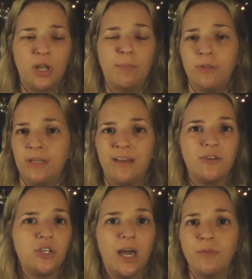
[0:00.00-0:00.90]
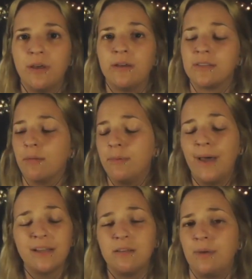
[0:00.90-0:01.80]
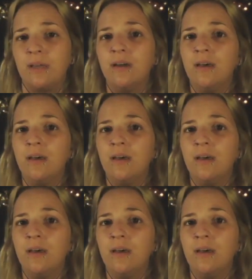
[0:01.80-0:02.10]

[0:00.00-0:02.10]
I put the energy out there. It's coming back to me.